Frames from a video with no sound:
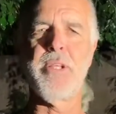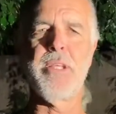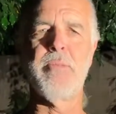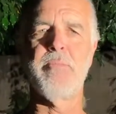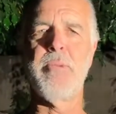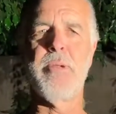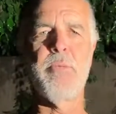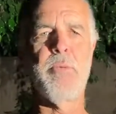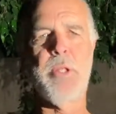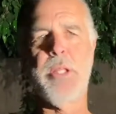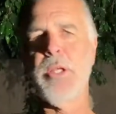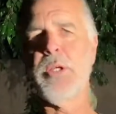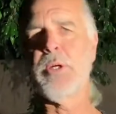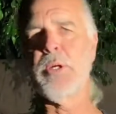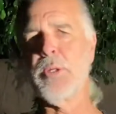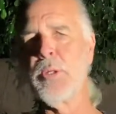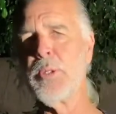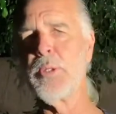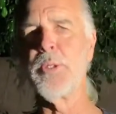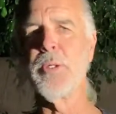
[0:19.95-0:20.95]
It'd be really
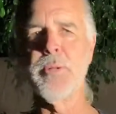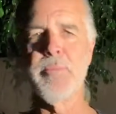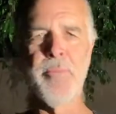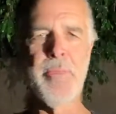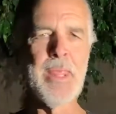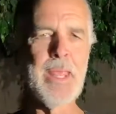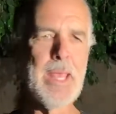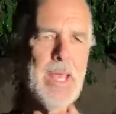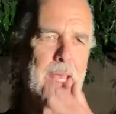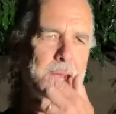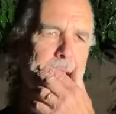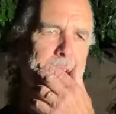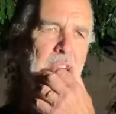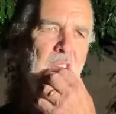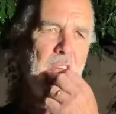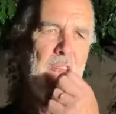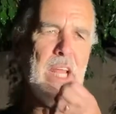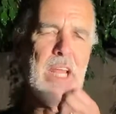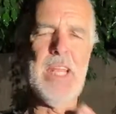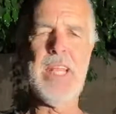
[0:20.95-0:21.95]
cool,
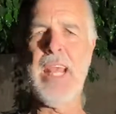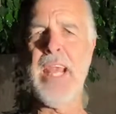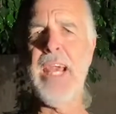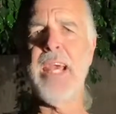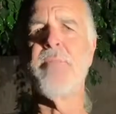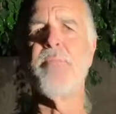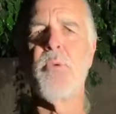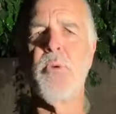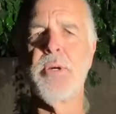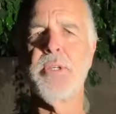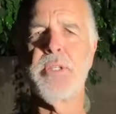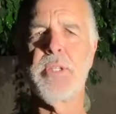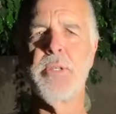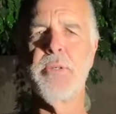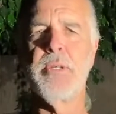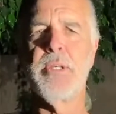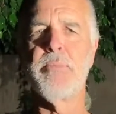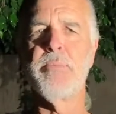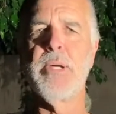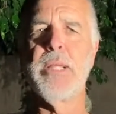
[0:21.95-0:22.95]
and I'd add more
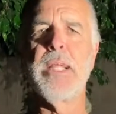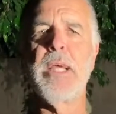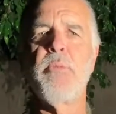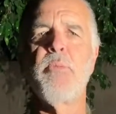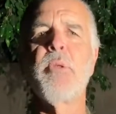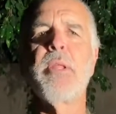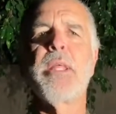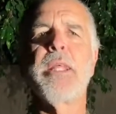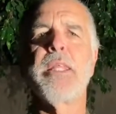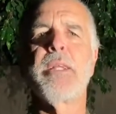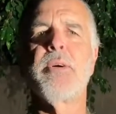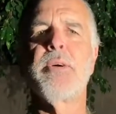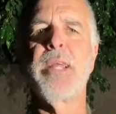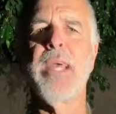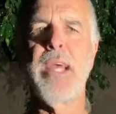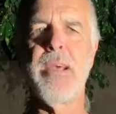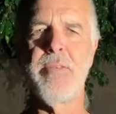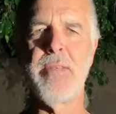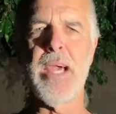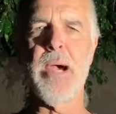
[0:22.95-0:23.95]
to it, but I really don't
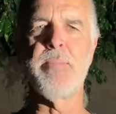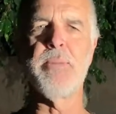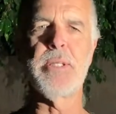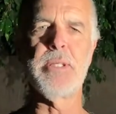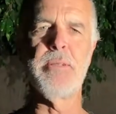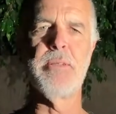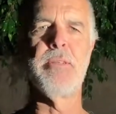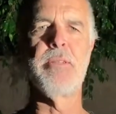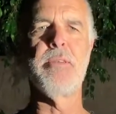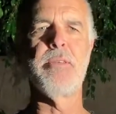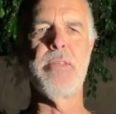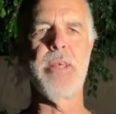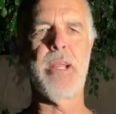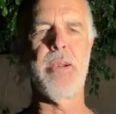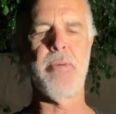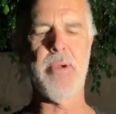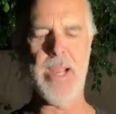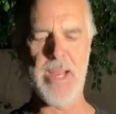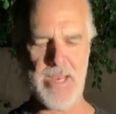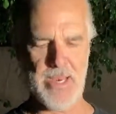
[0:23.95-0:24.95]
have the opportunity to do that
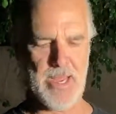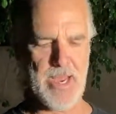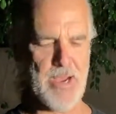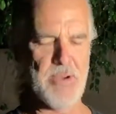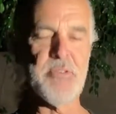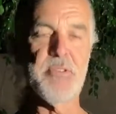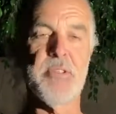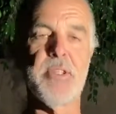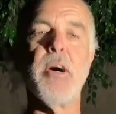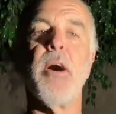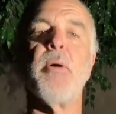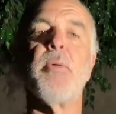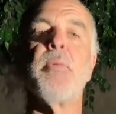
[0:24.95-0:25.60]
right now. So